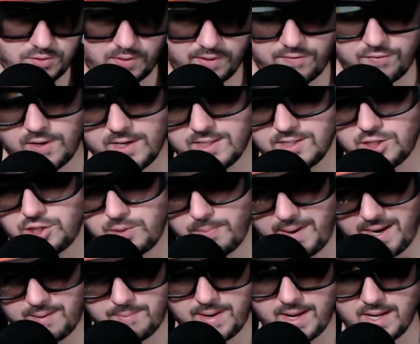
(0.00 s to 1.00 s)
right, friends. It's your
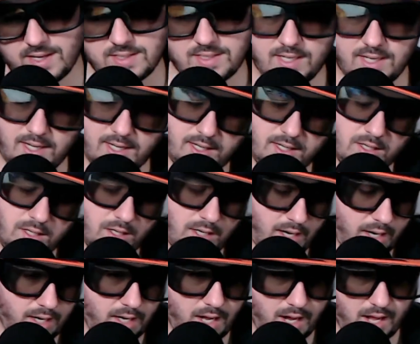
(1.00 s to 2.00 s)
main man, Z, here,
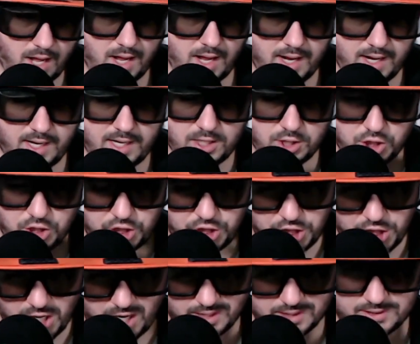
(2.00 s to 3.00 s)
and I
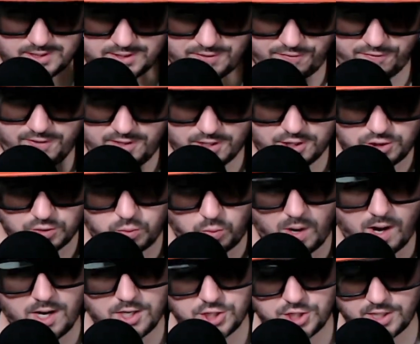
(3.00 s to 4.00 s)
just finished
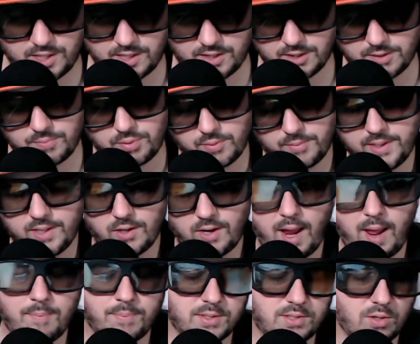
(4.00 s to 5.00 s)
watching the premiere
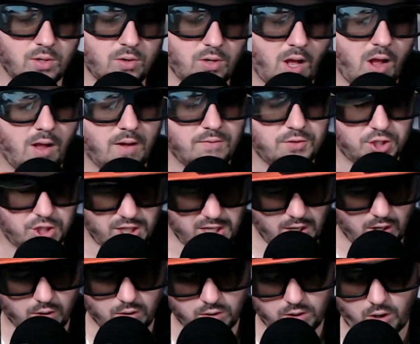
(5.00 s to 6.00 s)
episode of
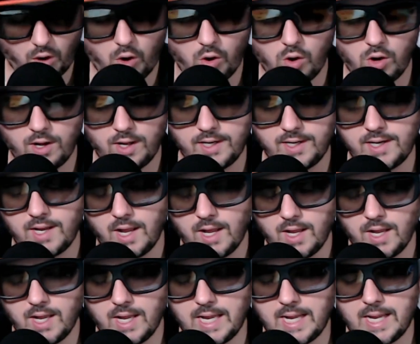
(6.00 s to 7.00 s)
She-Hulk on
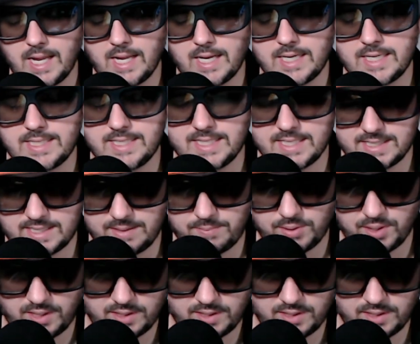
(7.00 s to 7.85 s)
Disney+.